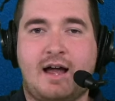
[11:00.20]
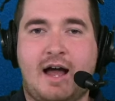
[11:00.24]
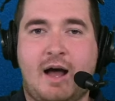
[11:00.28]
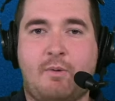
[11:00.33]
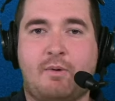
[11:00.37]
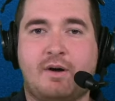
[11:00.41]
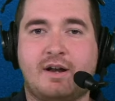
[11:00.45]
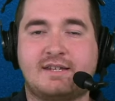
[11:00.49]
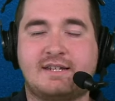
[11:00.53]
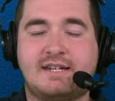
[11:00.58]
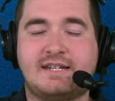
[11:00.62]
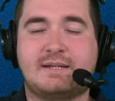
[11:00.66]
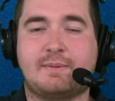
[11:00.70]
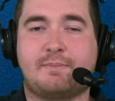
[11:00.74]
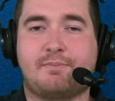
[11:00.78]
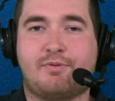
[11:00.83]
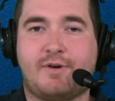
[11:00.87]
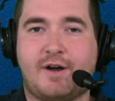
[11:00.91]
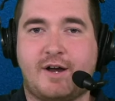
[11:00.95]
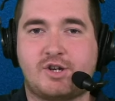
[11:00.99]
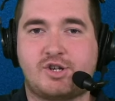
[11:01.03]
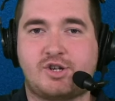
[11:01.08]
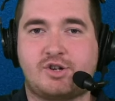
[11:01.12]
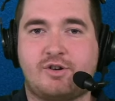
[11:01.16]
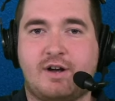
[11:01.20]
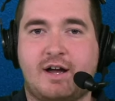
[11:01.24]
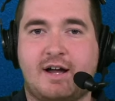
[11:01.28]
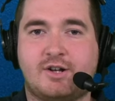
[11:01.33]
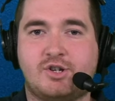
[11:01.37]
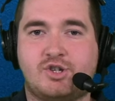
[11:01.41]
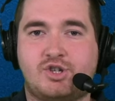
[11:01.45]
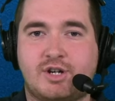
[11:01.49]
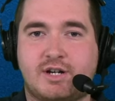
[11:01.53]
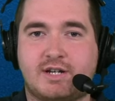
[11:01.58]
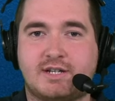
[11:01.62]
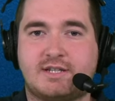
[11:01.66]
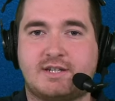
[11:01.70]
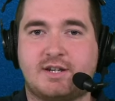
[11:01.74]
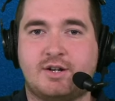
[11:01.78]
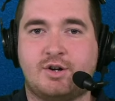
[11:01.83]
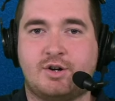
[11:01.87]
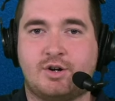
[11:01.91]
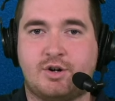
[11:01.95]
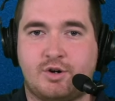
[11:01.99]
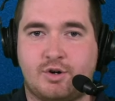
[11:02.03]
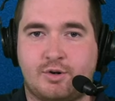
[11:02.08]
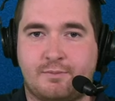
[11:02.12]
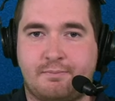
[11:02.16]
I want to see some pressure on Justin
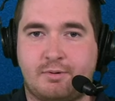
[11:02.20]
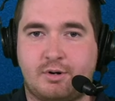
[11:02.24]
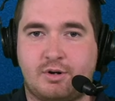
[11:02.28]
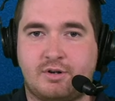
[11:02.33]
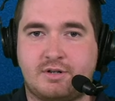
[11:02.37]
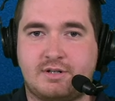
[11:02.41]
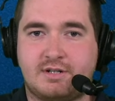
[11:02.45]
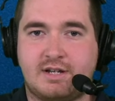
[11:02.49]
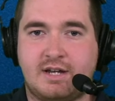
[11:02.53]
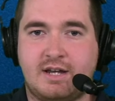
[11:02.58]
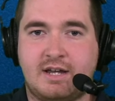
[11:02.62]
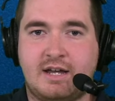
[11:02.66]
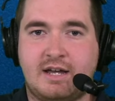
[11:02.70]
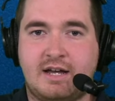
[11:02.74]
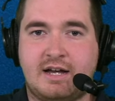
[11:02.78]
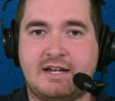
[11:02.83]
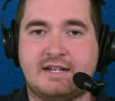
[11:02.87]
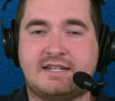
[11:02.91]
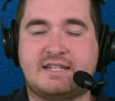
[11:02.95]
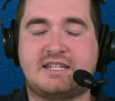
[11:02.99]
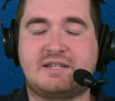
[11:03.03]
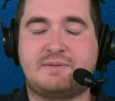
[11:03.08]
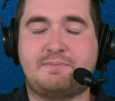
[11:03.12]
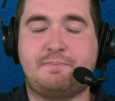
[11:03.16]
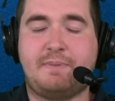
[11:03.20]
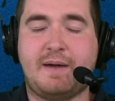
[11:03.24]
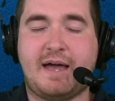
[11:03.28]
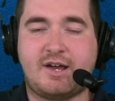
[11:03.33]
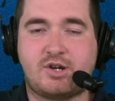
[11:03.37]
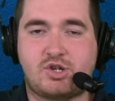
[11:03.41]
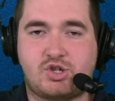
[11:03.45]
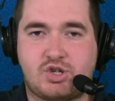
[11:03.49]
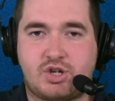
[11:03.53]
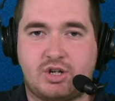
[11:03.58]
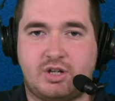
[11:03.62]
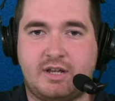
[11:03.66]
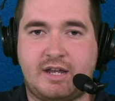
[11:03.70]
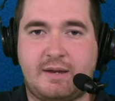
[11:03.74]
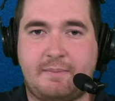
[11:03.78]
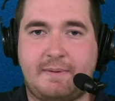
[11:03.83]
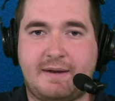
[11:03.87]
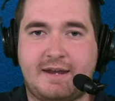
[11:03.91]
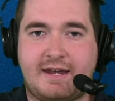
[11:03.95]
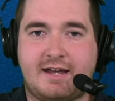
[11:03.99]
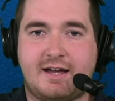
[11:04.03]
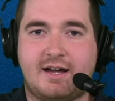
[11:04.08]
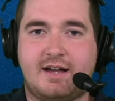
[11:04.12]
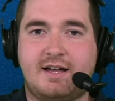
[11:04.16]
Herbert, especially
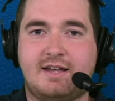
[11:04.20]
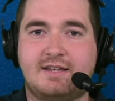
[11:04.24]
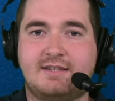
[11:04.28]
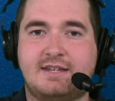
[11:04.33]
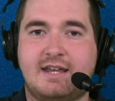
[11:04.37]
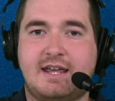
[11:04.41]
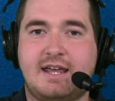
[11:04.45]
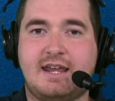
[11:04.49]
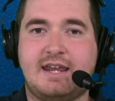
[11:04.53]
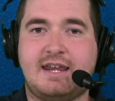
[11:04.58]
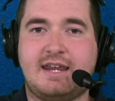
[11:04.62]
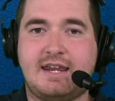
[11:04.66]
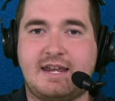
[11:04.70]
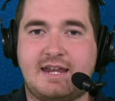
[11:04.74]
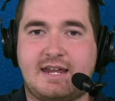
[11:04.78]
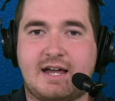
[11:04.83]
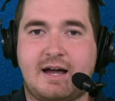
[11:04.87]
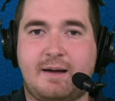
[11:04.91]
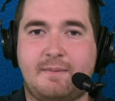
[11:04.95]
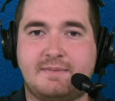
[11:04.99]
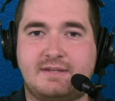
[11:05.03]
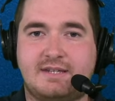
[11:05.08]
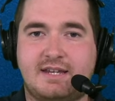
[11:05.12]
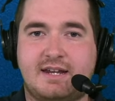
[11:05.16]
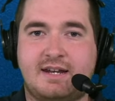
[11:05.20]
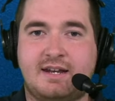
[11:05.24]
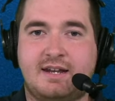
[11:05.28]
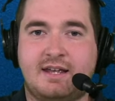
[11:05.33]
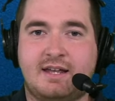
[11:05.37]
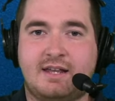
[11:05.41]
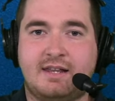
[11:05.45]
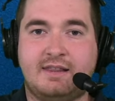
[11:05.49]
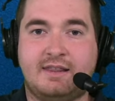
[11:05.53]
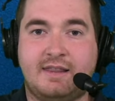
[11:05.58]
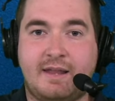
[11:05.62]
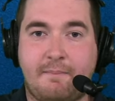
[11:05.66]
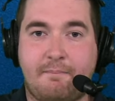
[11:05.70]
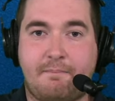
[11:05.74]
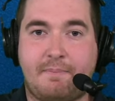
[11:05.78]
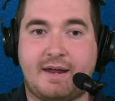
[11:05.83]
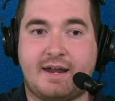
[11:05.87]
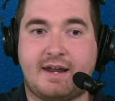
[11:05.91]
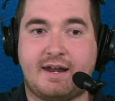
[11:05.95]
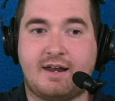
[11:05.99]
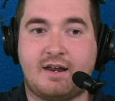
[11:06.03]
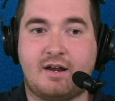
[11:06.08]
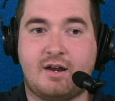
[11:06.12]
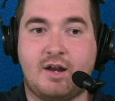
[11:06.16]
because he comes in
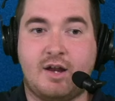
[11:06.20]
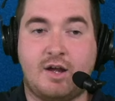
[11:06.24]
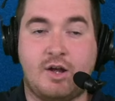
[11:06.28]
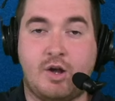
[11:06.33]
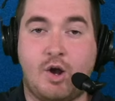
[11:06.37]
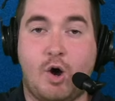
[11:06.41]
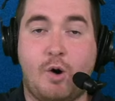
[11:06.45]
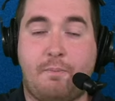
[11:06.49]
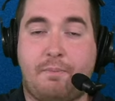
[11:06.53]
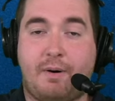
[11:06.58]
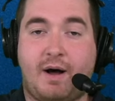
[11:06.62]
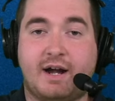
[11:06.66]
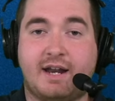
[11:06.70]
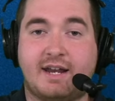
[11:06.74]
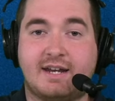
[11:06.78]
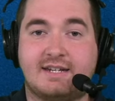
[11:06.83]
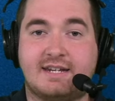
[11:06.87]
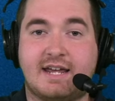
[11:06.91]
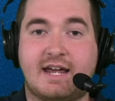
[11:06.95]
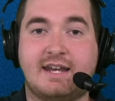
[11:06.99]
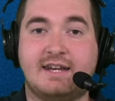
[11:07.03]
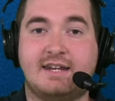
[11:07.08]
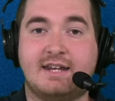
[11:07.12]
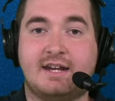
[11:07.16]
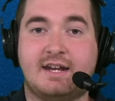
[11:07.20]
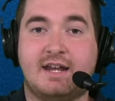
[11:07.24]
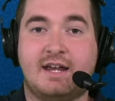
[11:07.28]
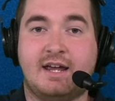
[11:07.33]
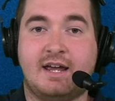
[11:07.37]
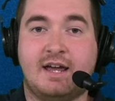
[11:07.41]
limping. No pun intended.